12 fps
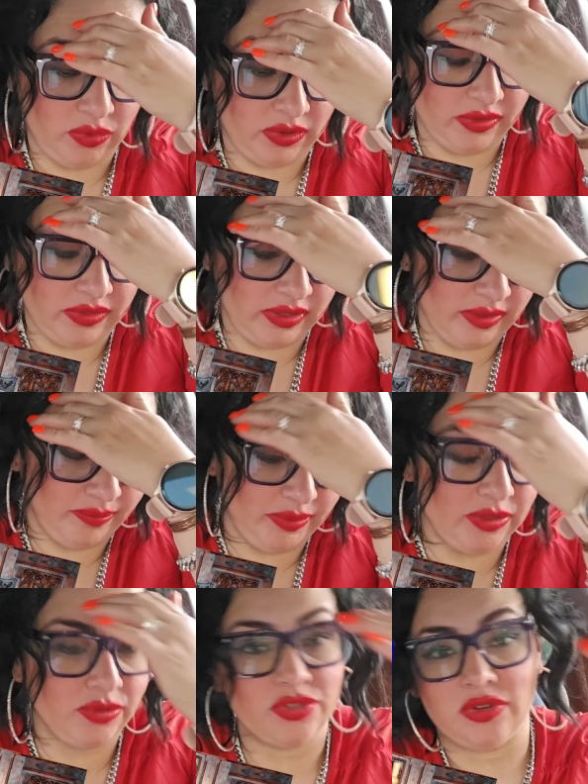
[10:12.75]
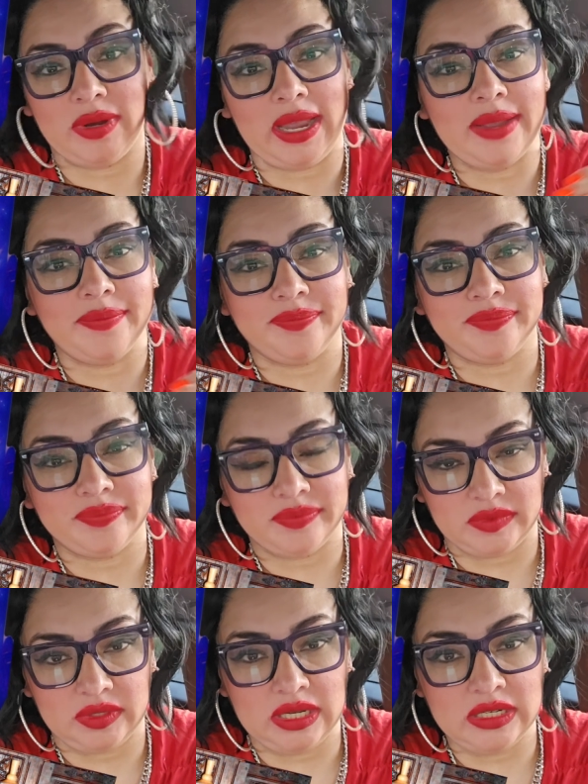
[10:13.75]
where the pews are at
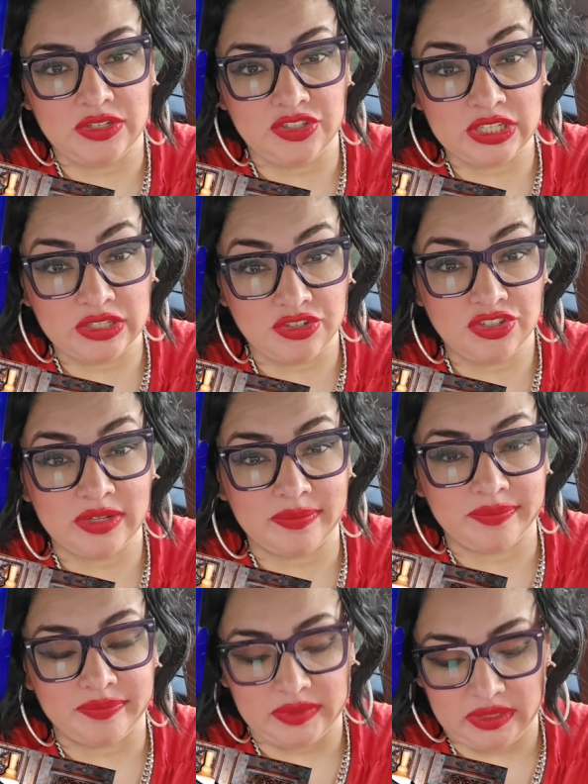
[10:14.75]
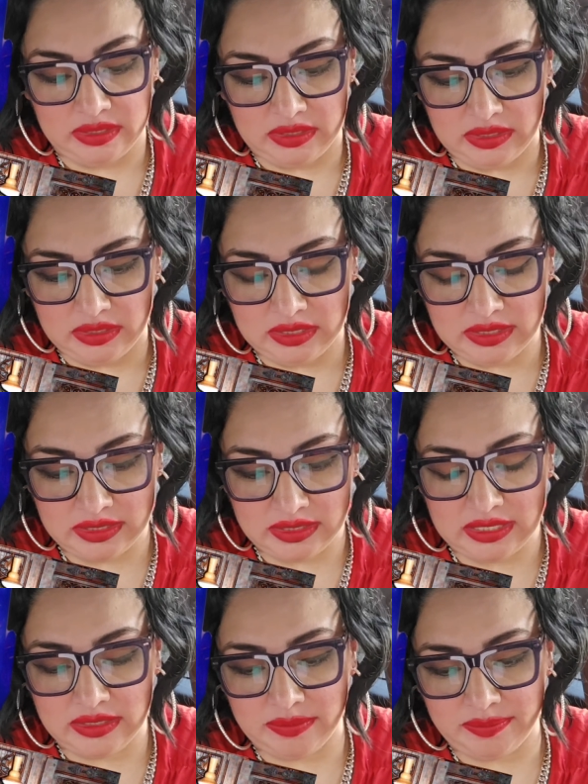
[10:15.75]
in the gym,
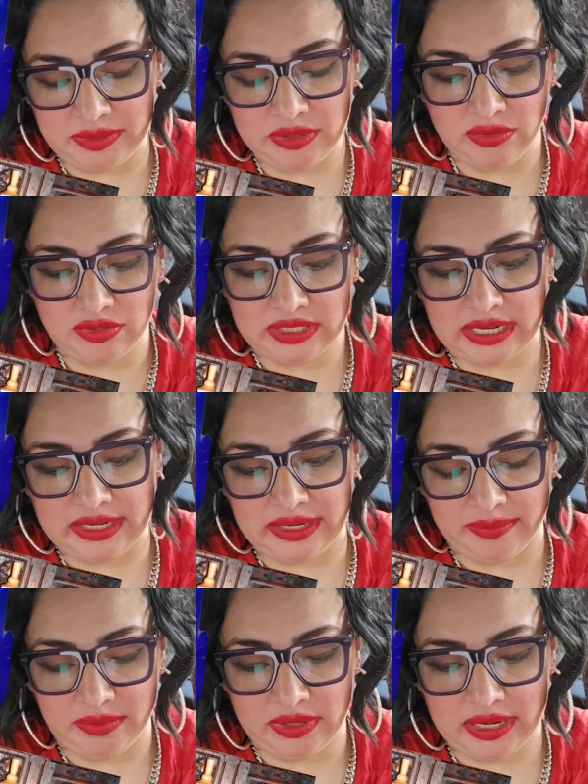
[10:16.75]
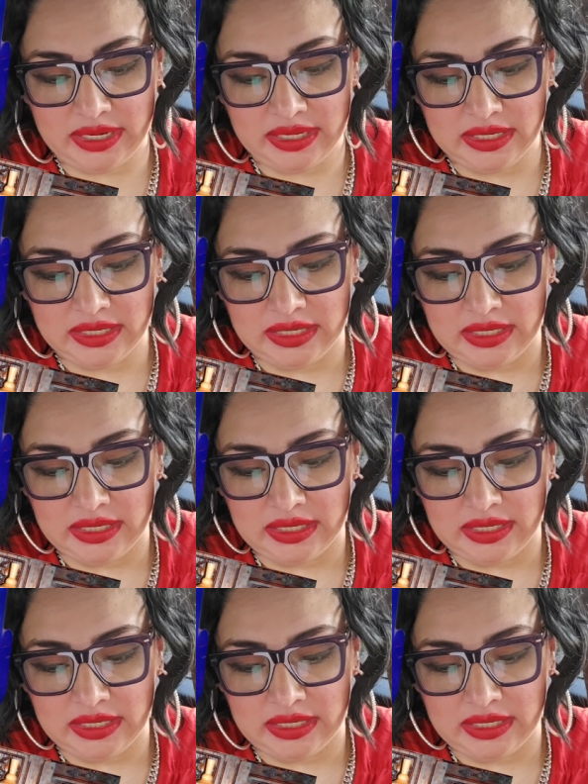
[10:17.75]
in the pew stadium, okay?